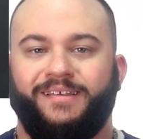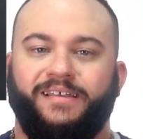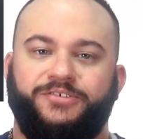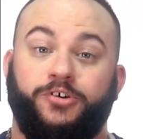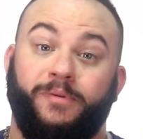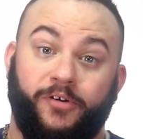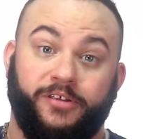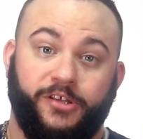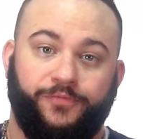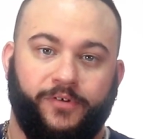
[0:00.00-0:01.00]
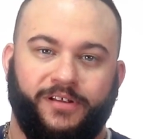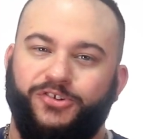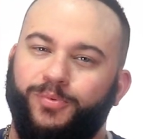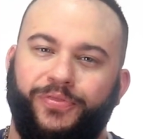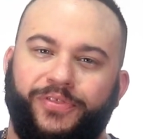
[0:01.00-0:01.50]
it's gonna be very different.
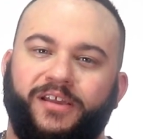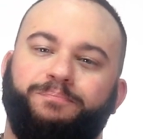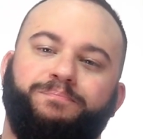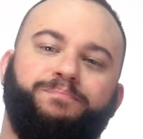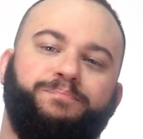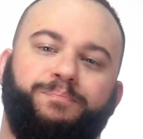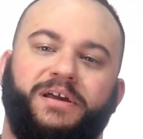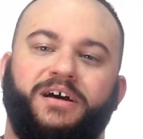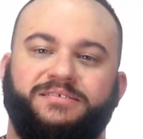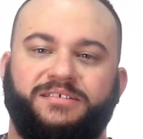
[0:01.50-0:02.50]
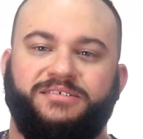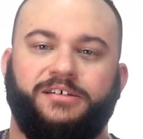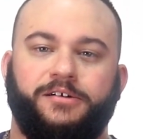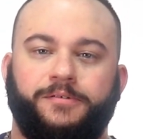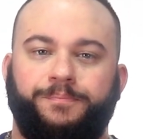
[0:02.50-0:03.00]
You would think because it's
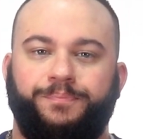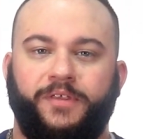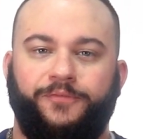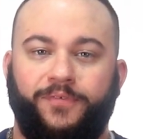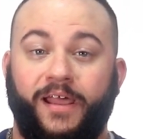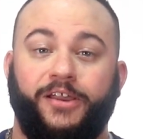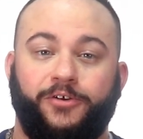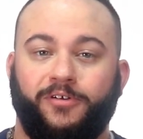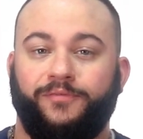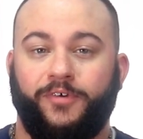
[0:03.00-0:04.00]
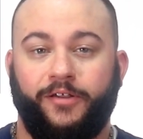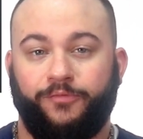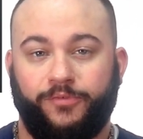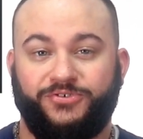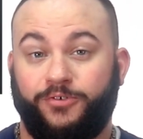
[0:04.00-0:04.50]
a flanker of an
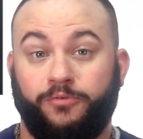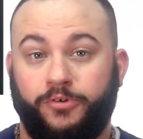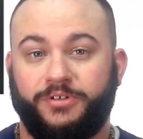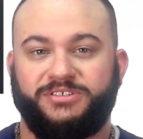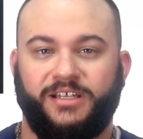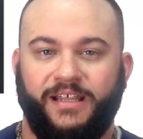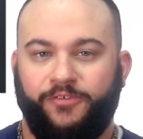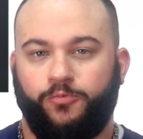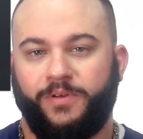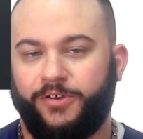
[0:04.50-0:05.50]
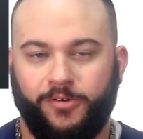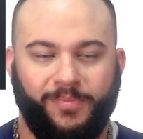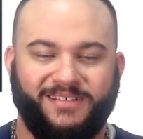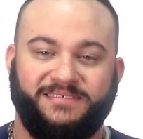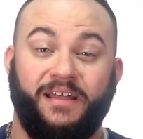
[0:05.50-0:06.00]
original good scent, it would be good,
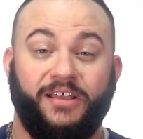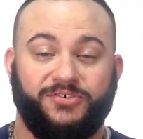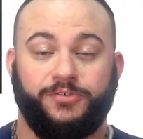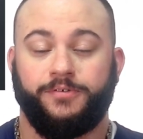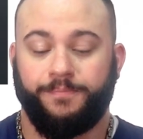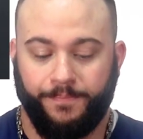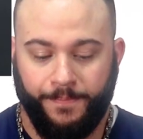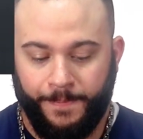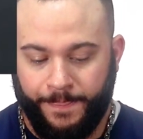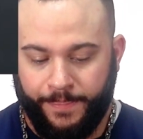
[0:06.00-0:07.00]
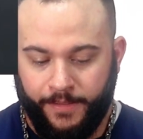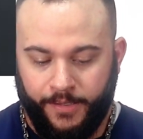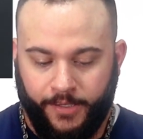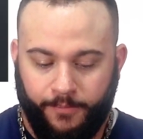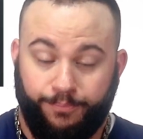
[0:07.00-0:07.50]
but it's not as good.
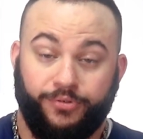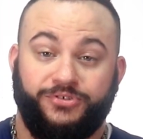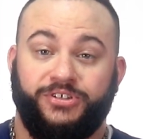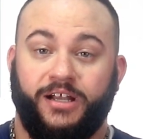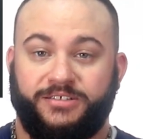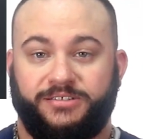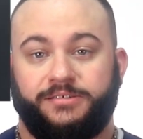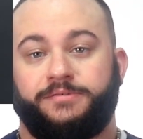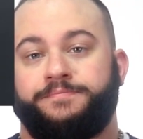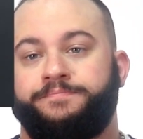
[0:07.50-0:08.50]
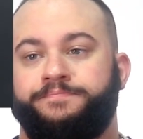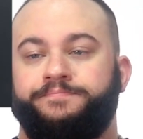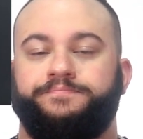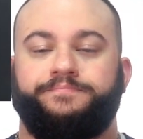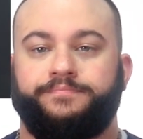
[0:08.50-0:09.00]
Projection.
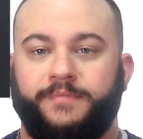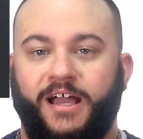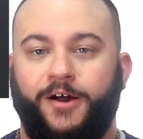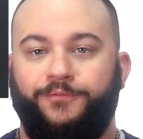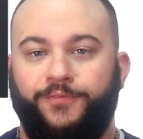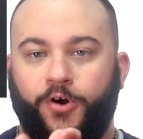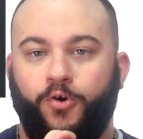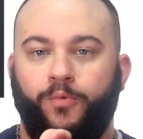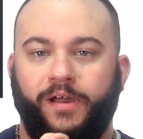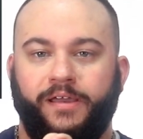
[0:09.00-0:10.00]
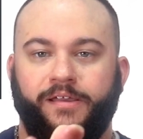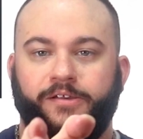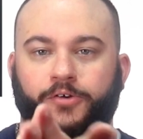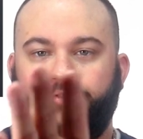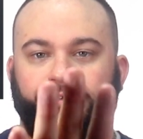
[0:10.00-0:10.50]
How far
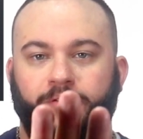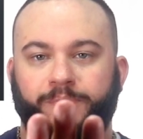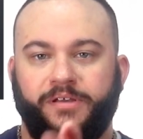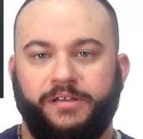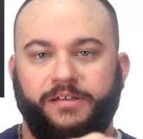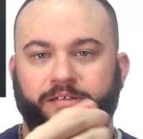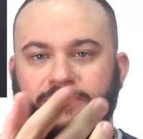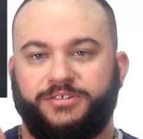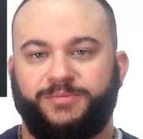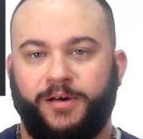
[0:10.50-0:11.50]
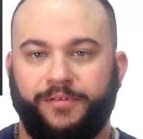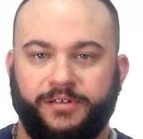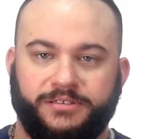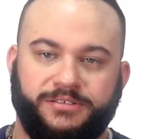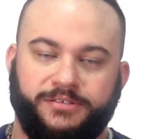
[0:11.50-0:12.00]
away are you gonna be to smell
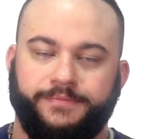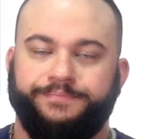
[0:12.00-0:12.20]
this?